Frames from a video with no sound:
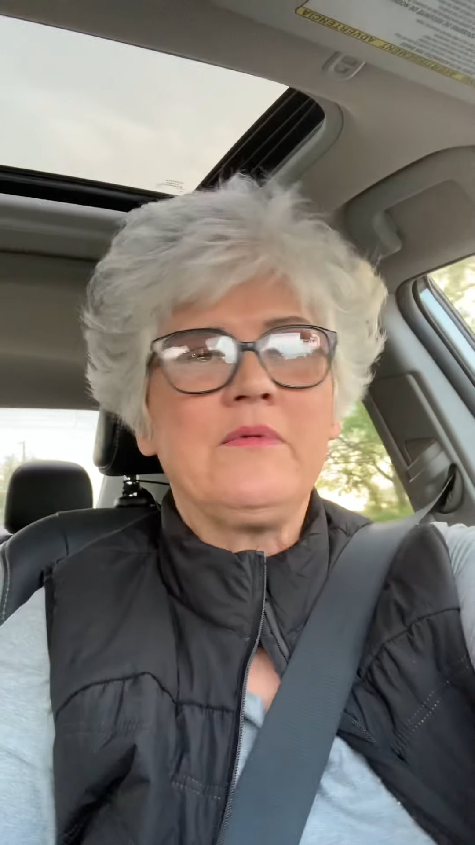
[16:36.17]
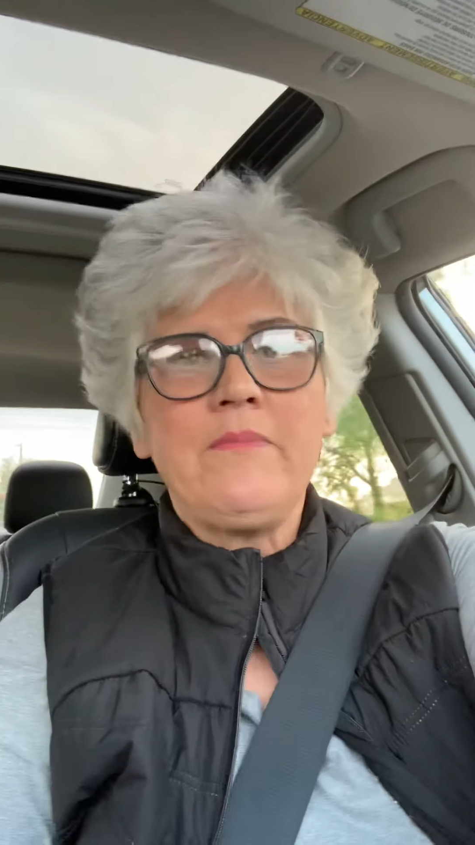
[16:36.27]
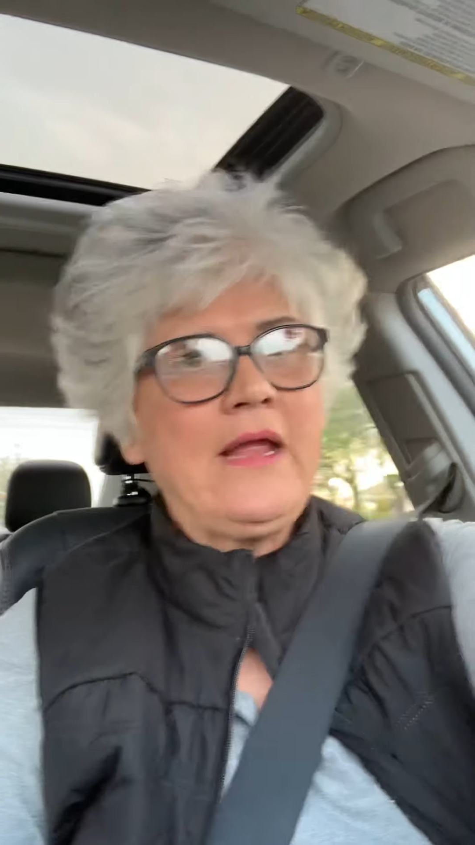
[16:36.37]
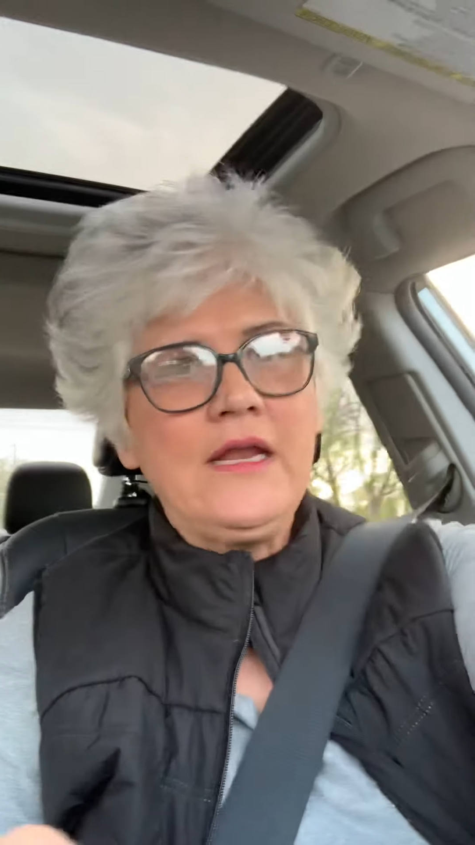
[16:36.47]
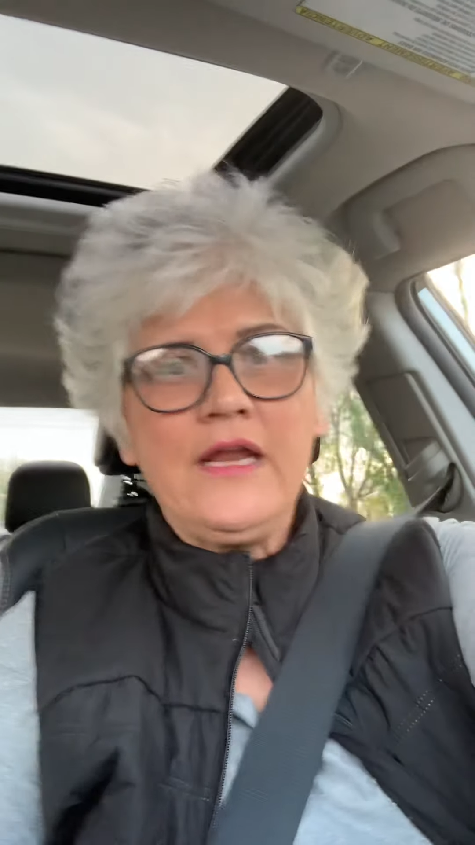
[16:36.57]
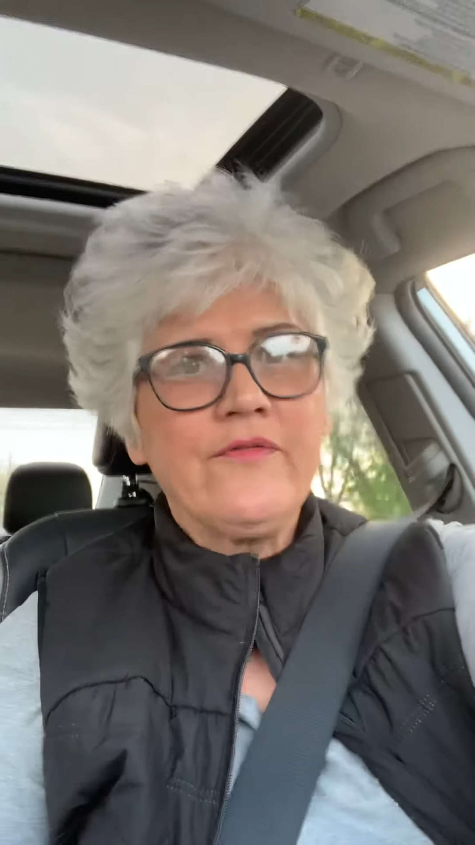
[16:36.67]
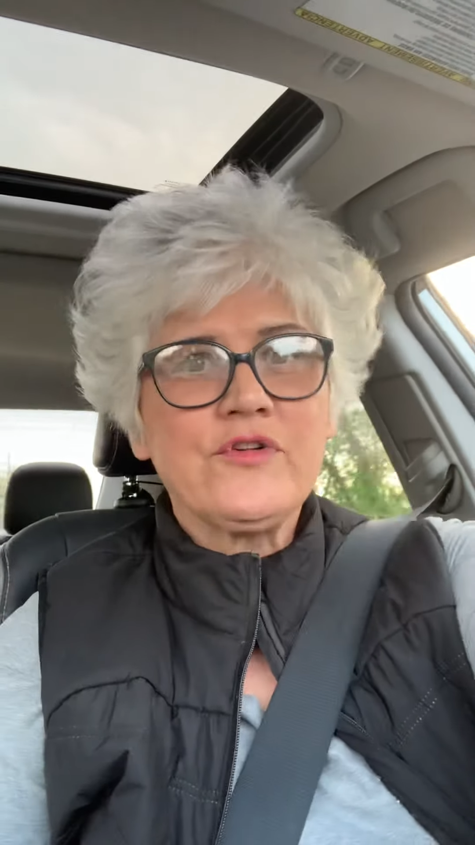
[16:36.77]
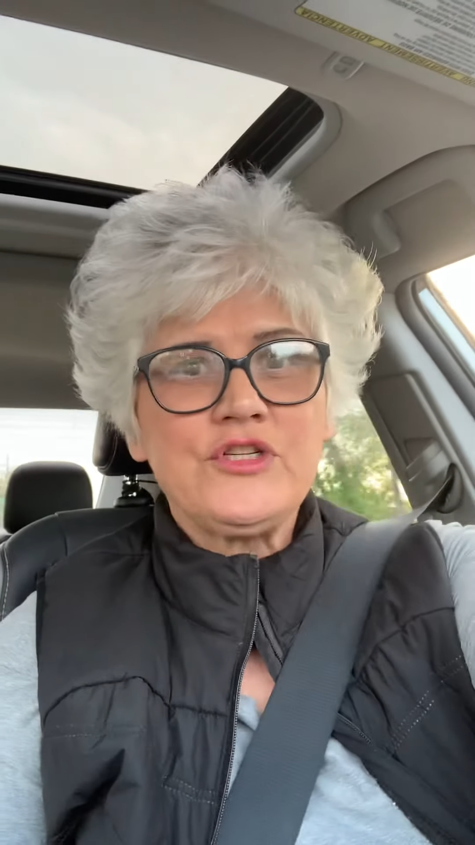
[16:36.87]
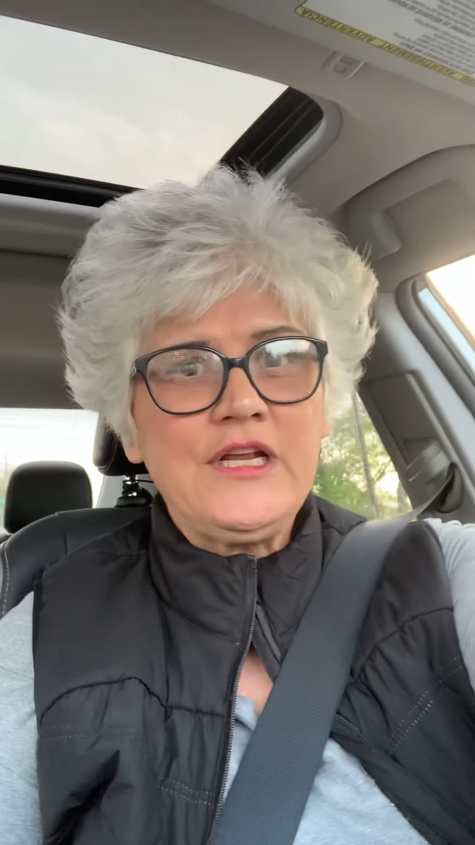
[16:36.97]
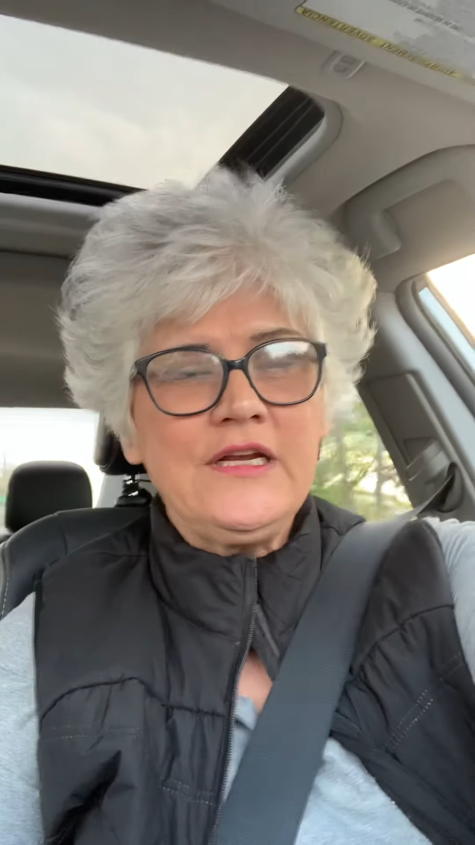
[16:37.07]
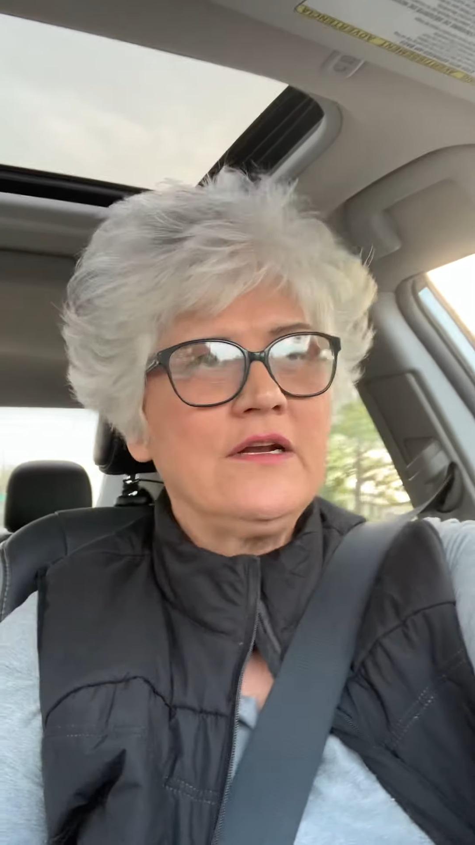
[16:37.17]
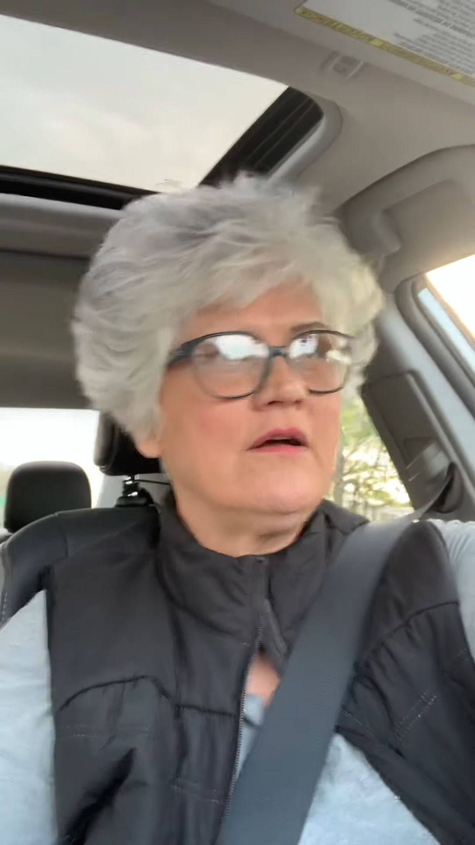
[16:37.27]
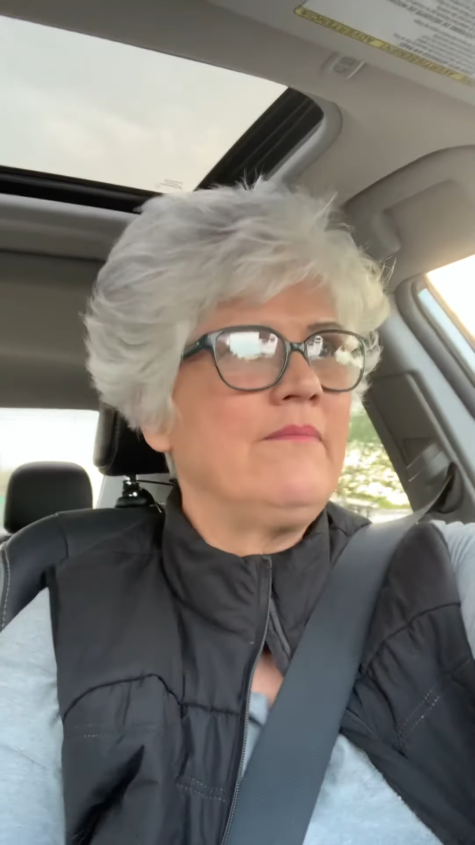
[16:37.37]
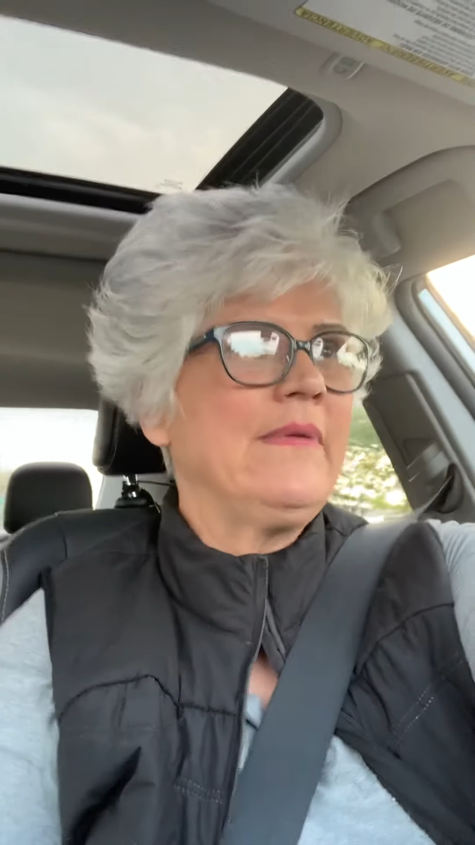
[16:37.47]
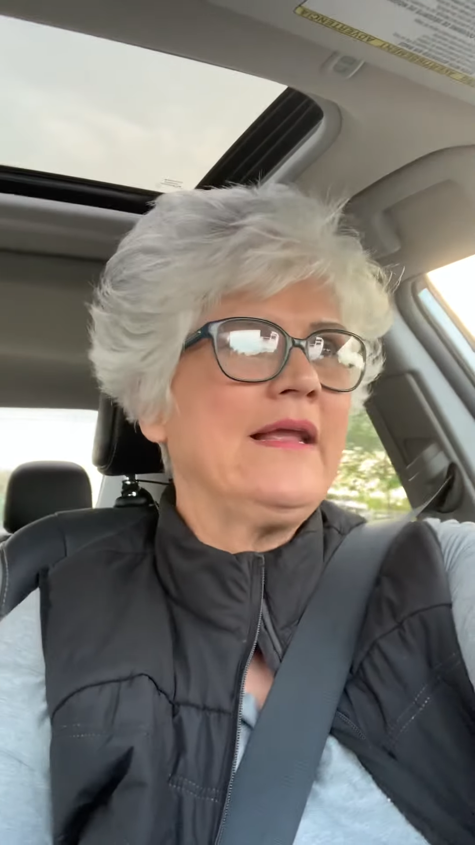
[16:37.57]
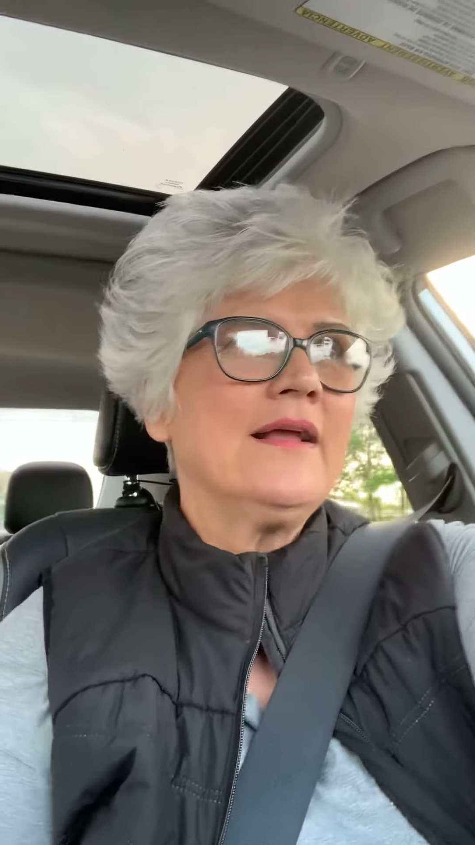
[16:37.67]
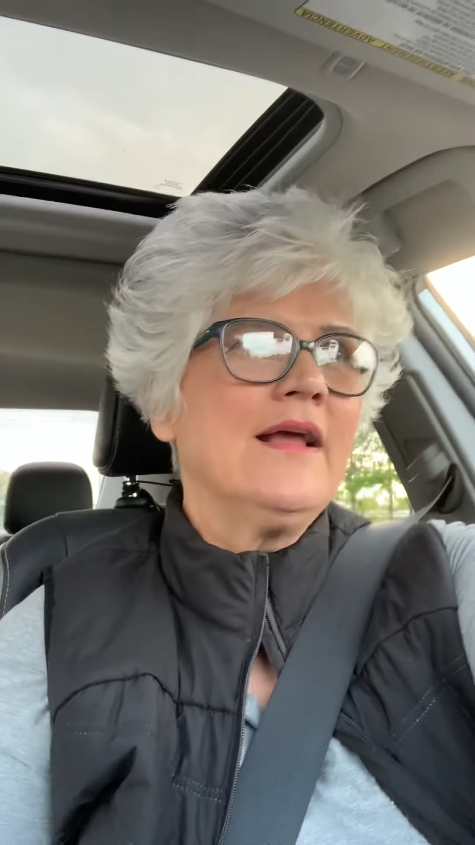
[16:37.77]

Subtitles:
The man never cheated on me.